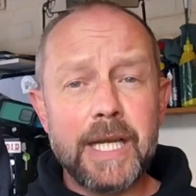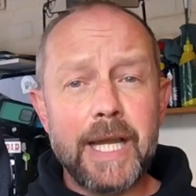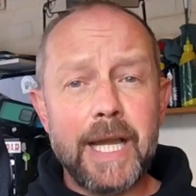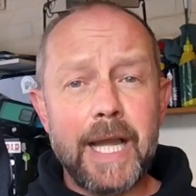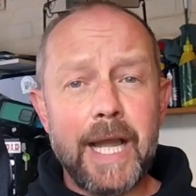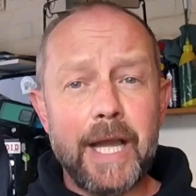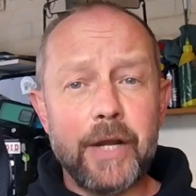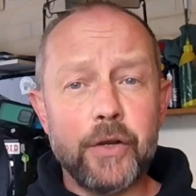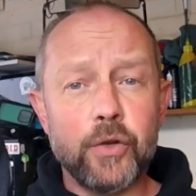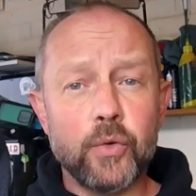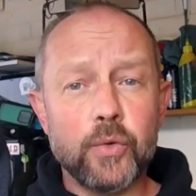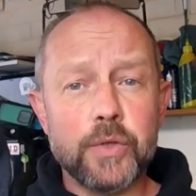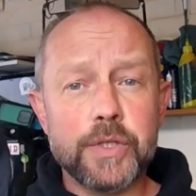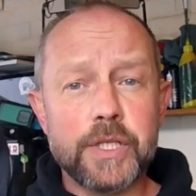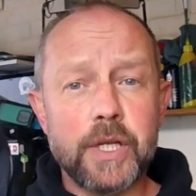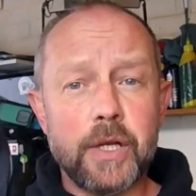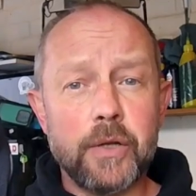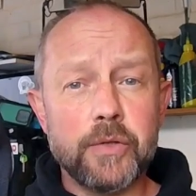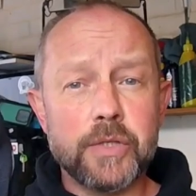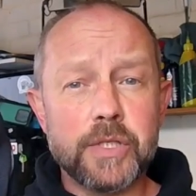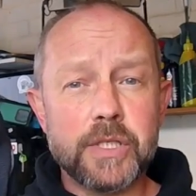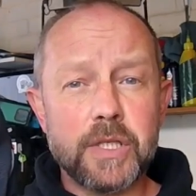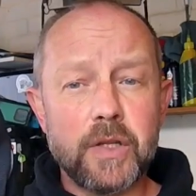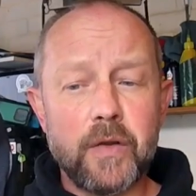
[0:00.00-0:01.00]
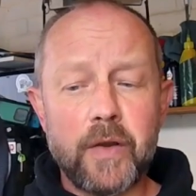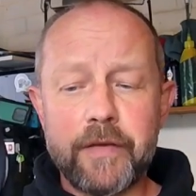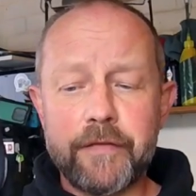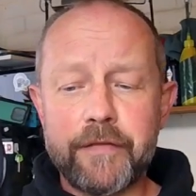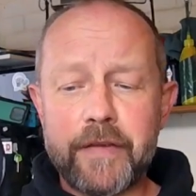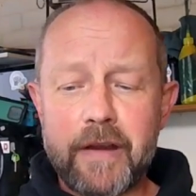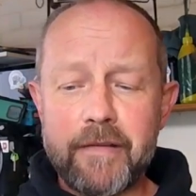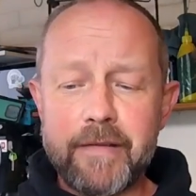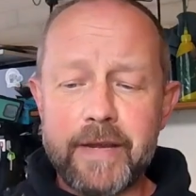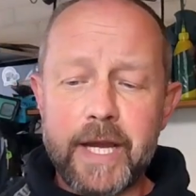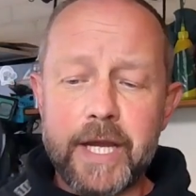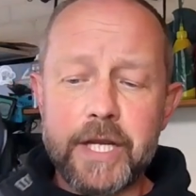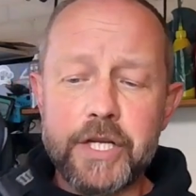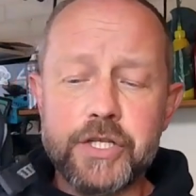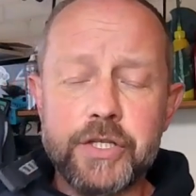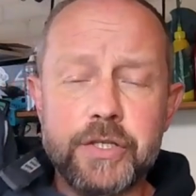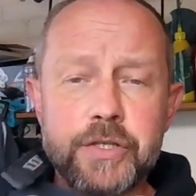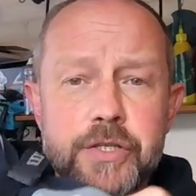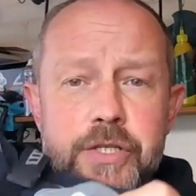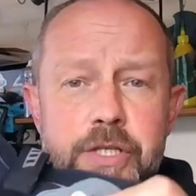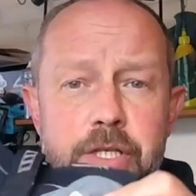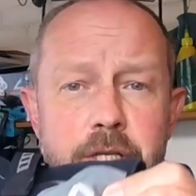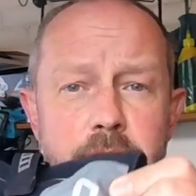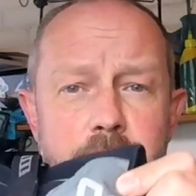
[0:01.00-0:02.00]
and also slight
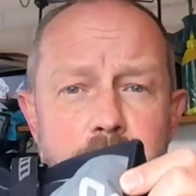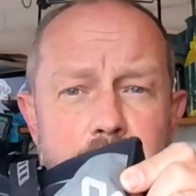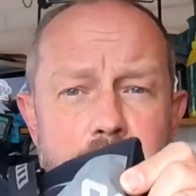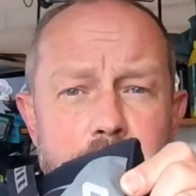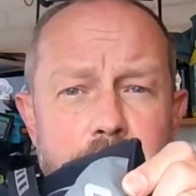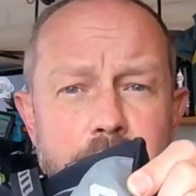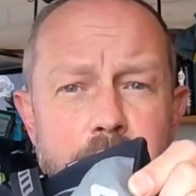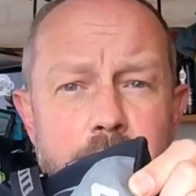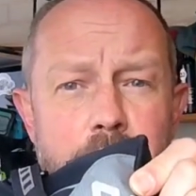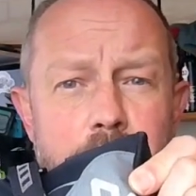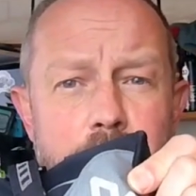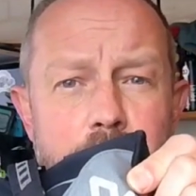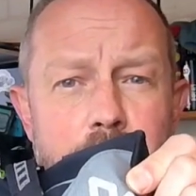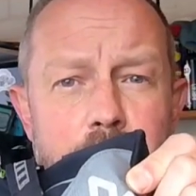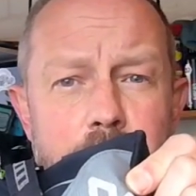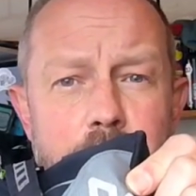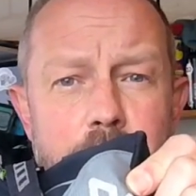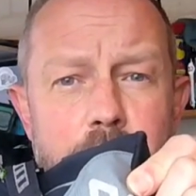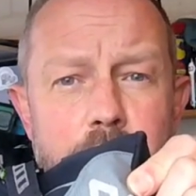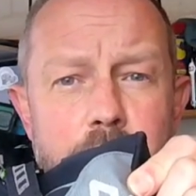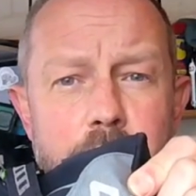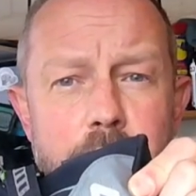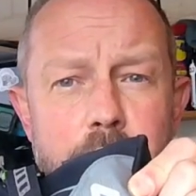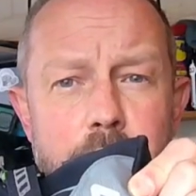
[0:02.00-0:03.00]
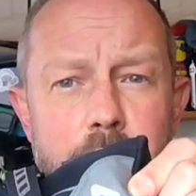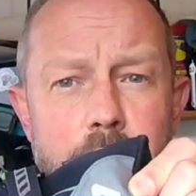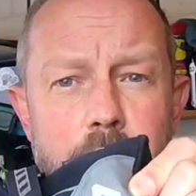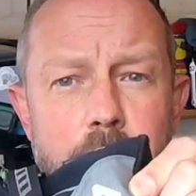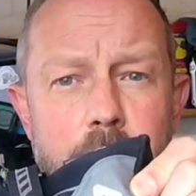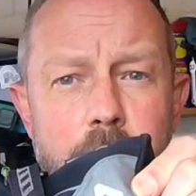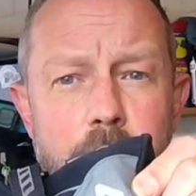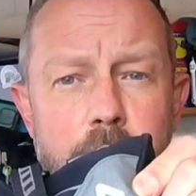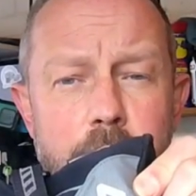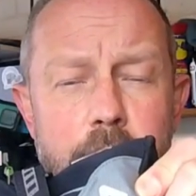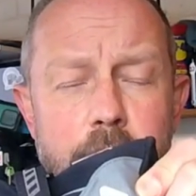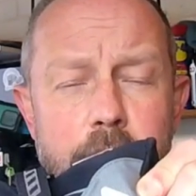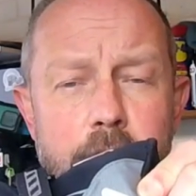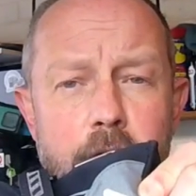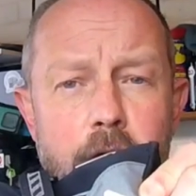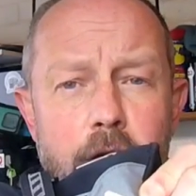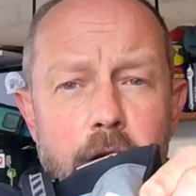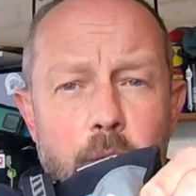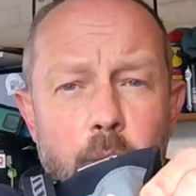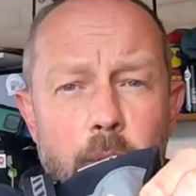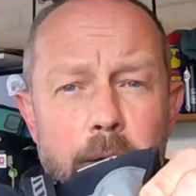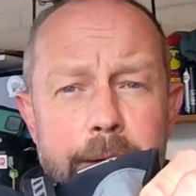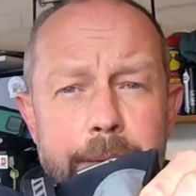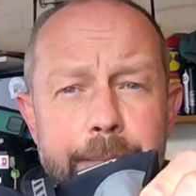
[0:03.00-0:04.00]
variations in the
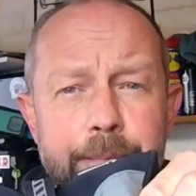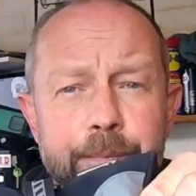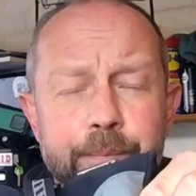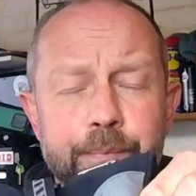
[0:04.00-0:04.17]
colourway.